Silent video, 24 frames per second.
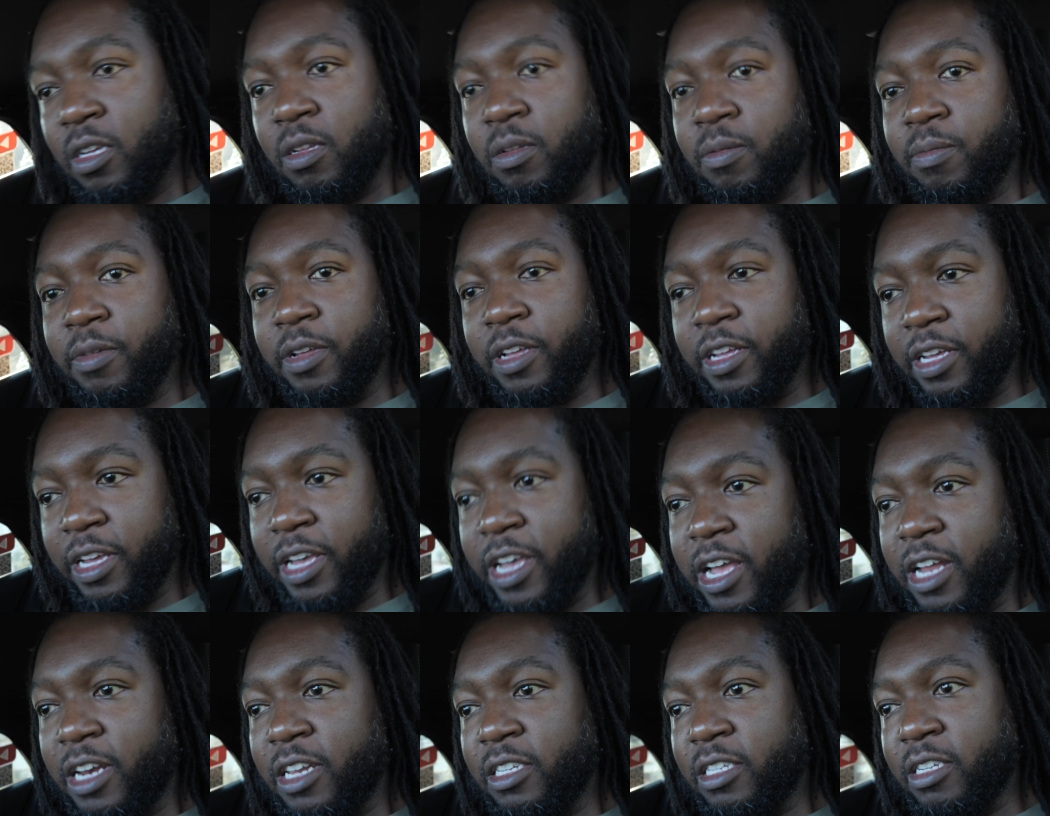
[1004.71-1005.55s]
but
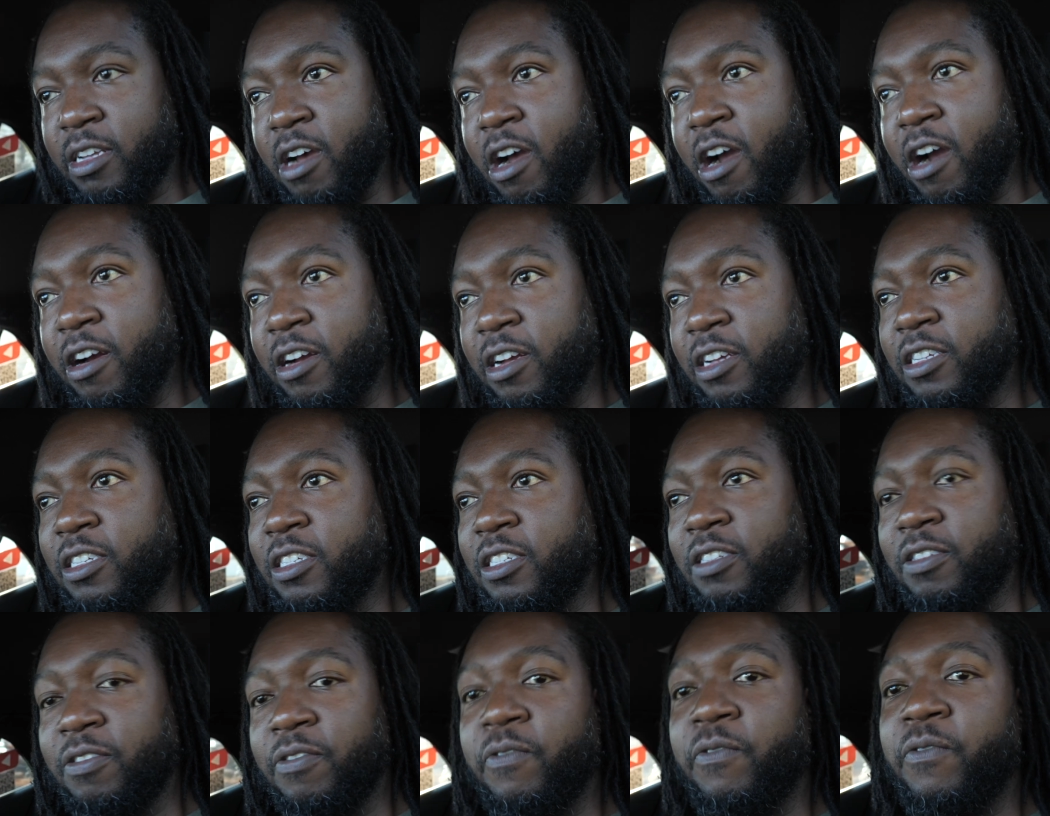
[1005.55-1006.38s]
yeah, this car is
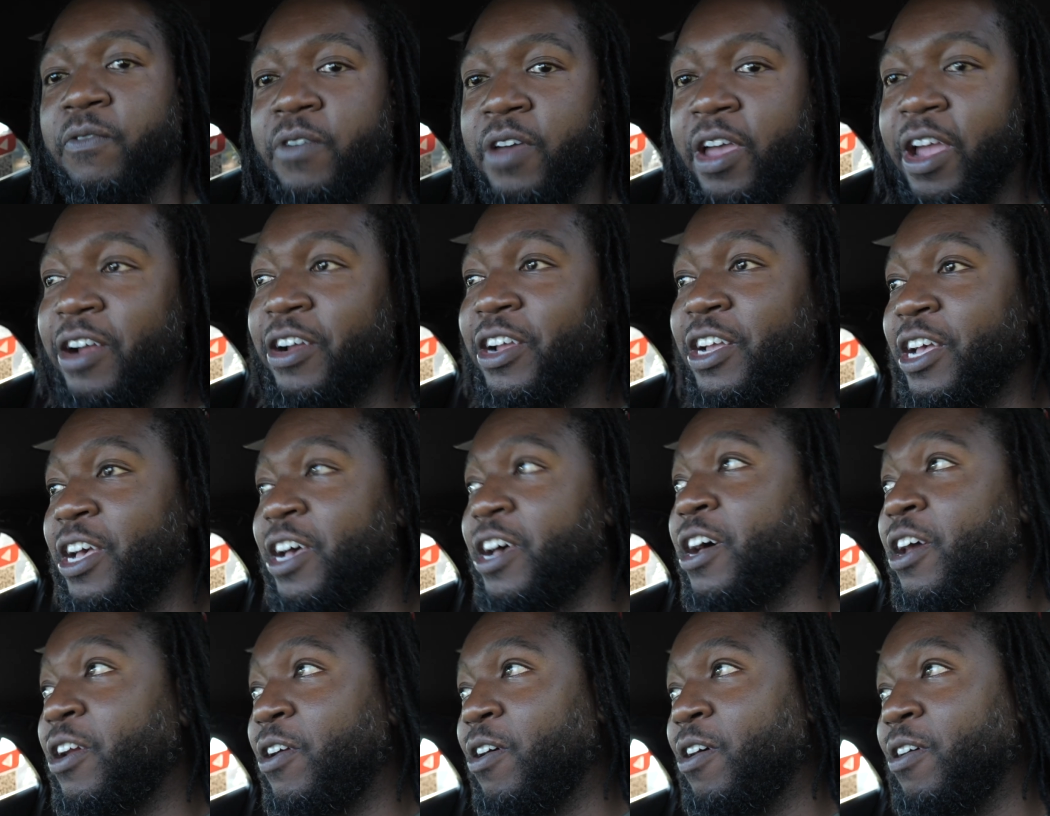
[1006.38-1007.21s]
very
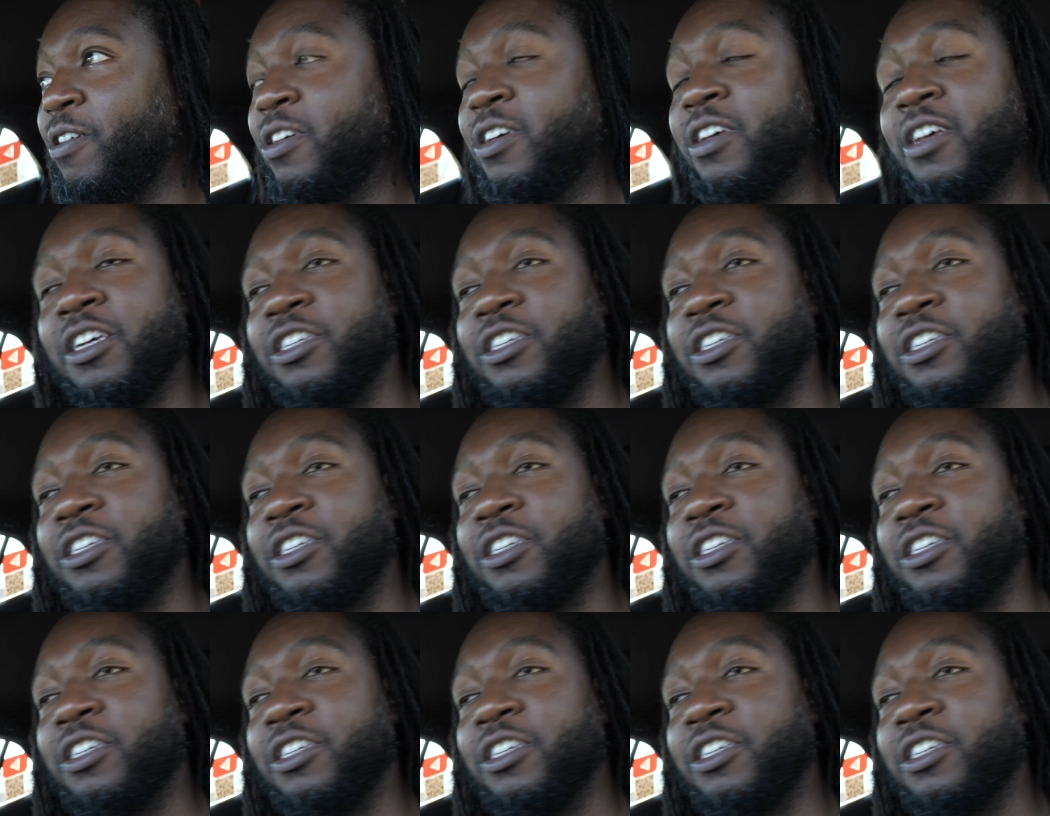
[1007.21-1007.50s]
good on.